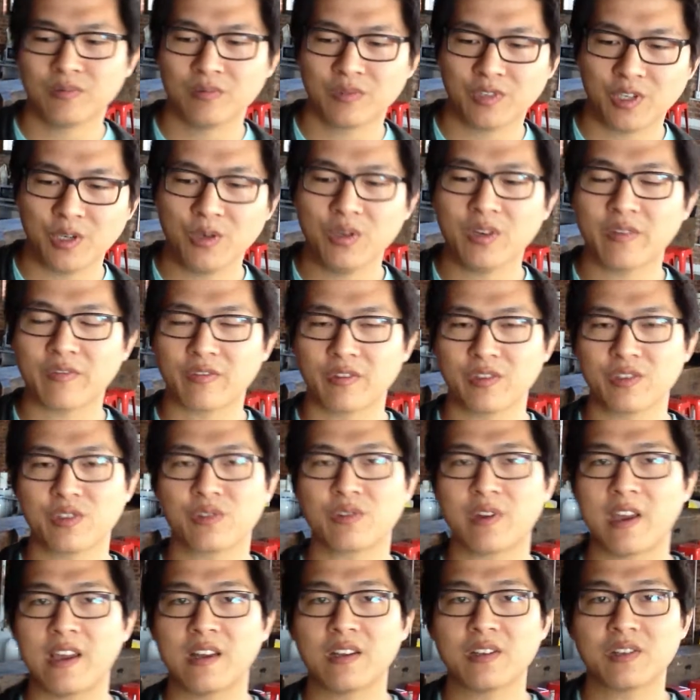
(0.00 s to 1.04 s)
two different
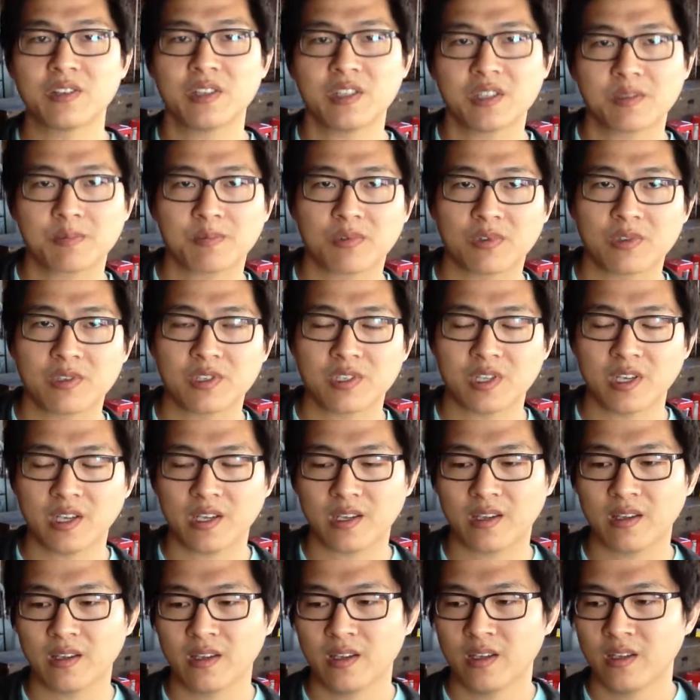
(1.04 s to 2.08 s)
strategies per se.